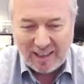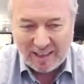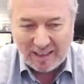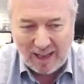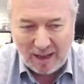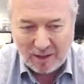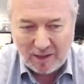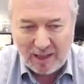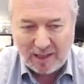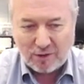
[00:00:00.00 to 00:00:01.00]
and I have
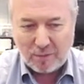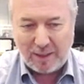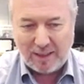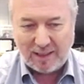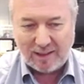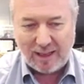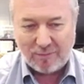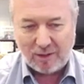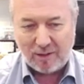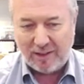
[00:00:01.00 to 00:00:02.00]
an intermediate
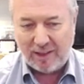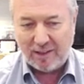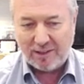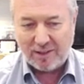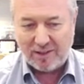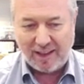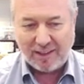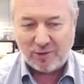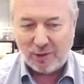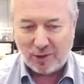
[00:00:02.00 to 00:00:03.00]
level of English
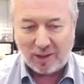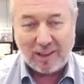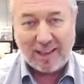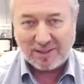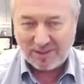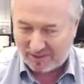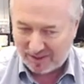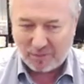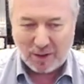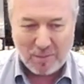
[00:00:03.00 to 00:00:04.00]
thanks to your classes.
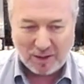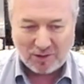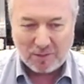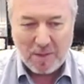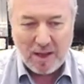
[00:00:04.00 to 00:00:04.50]
Thank you very much.